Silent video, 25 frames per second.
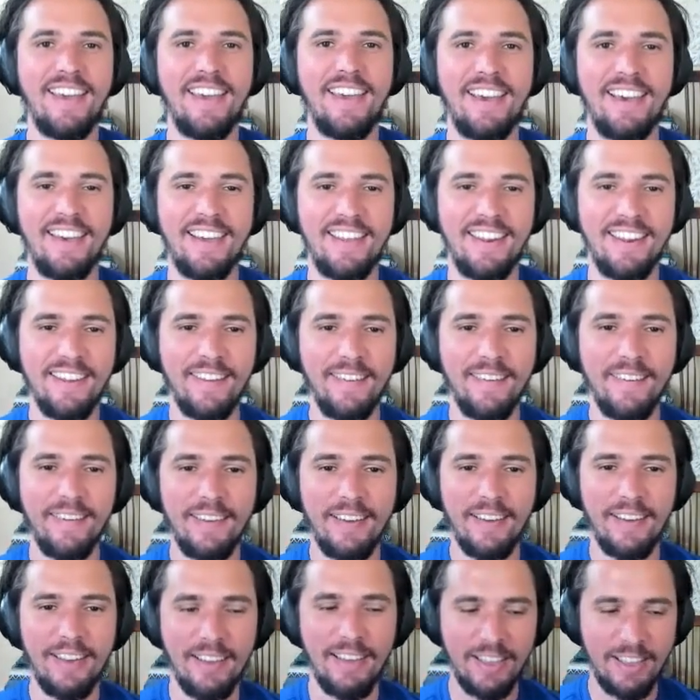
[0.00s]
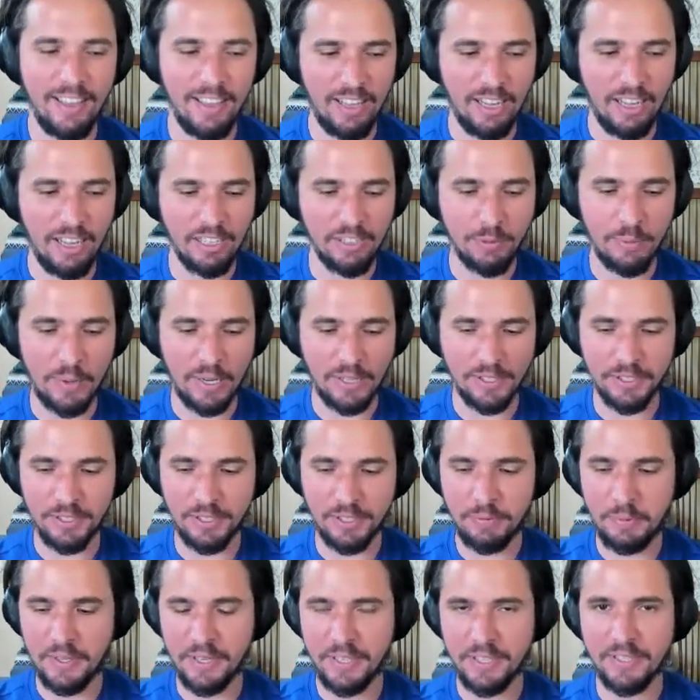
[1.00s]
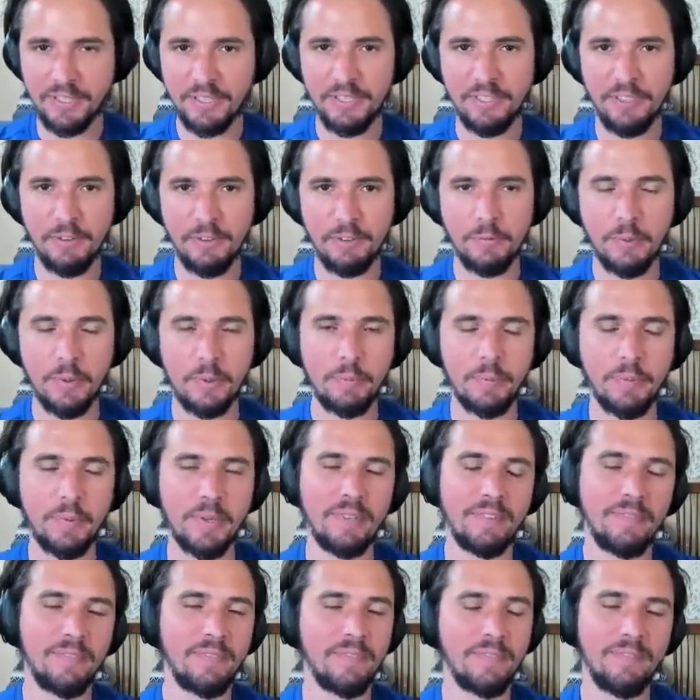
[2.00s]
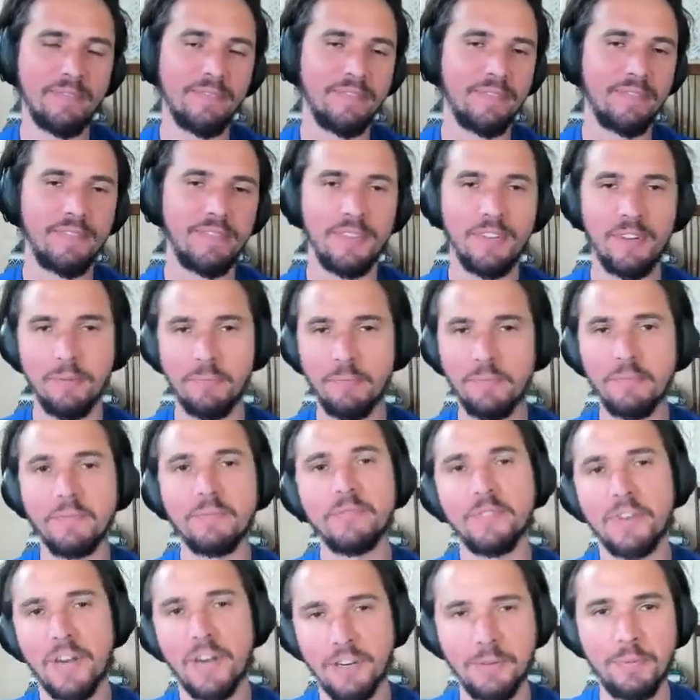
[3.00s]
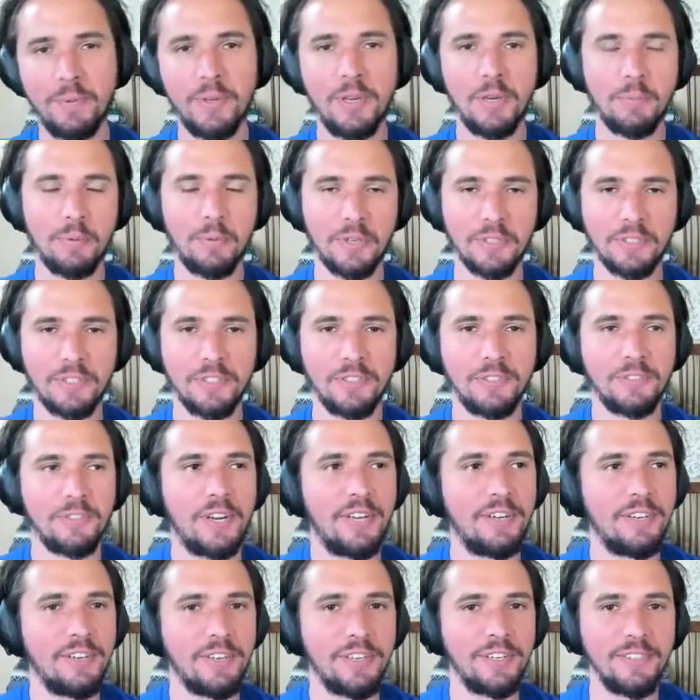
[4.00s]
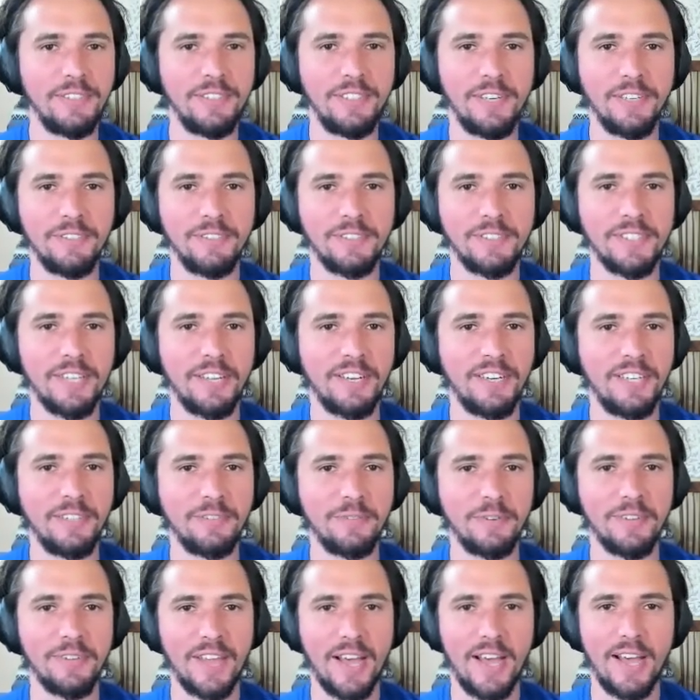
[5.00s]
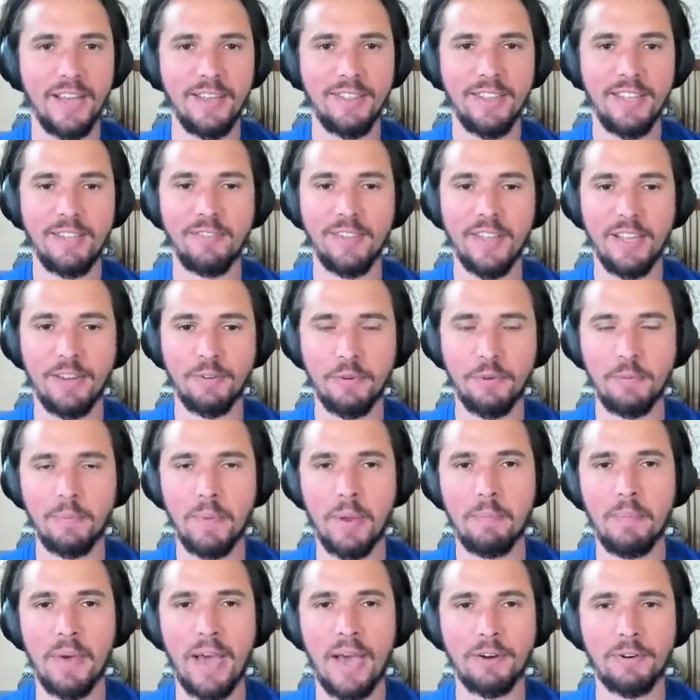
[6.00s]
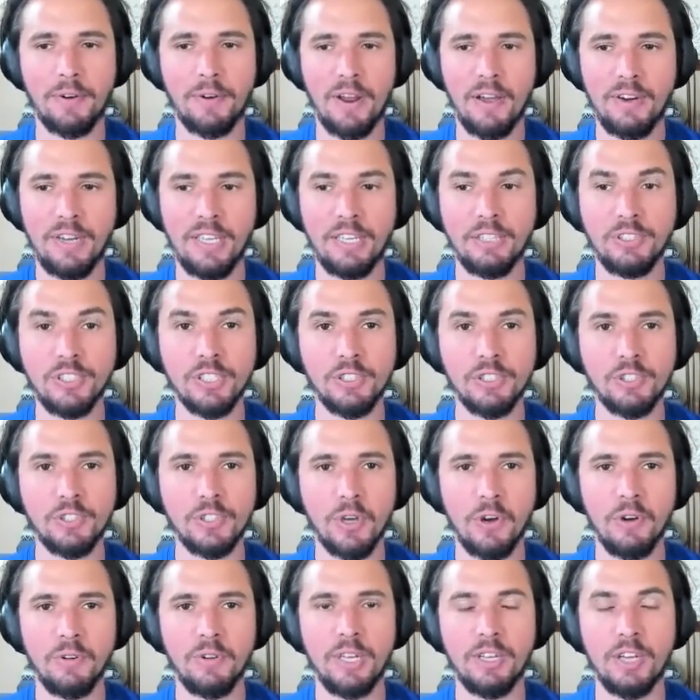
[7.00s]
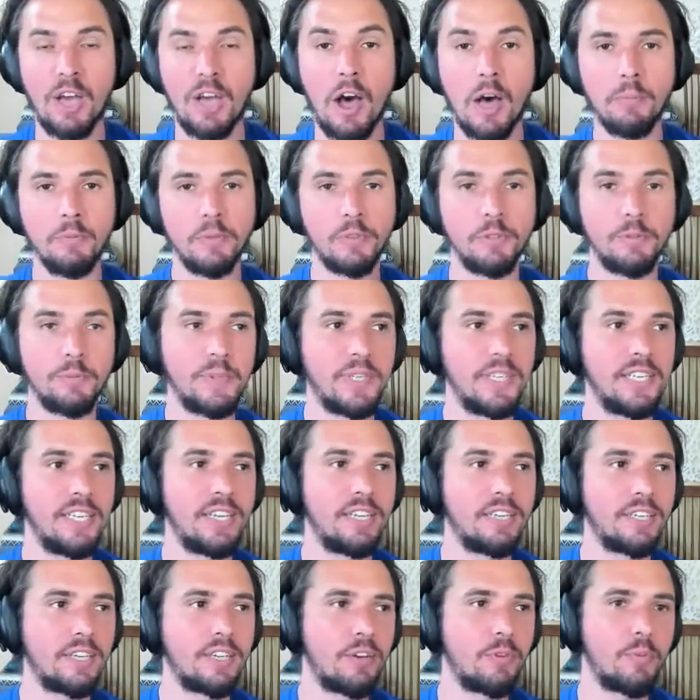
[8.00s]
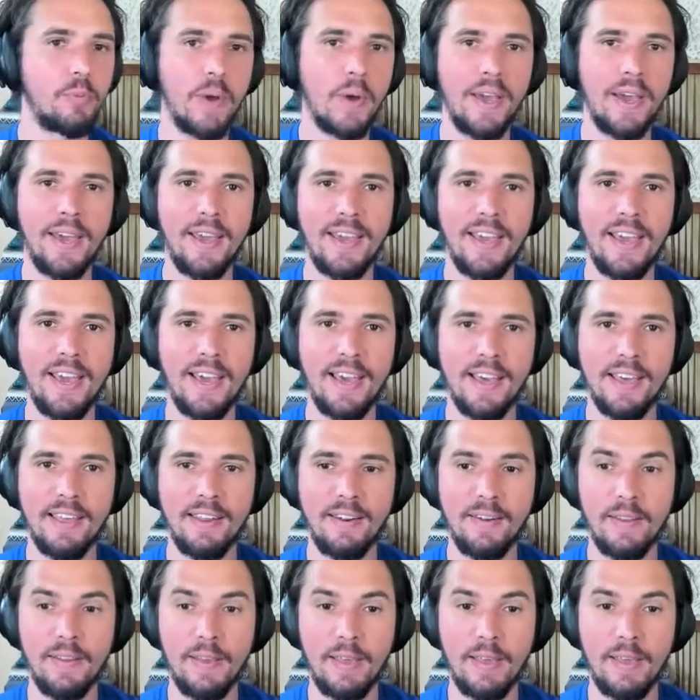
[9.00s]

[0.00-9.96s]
And especially being, but trying to be a personal trainer, studying for that. And then like with my background, it humbled me in a good way. And